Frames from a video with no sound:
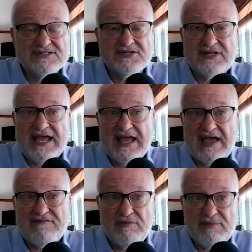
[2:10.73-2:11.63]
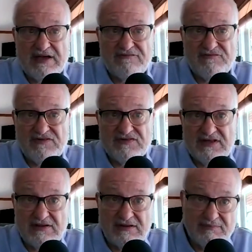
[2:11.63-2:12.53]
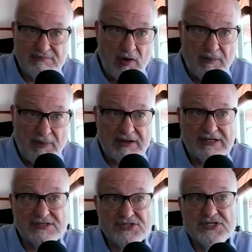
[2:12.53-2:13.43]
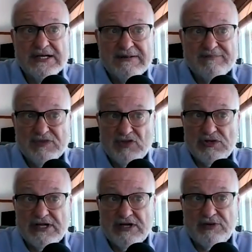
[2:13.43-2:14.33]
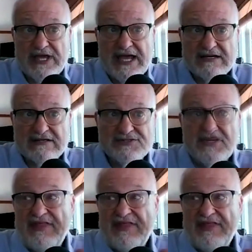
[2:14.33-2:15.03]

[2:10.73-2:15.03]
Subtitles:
So they have about 50 ballparkish nuclear reactors.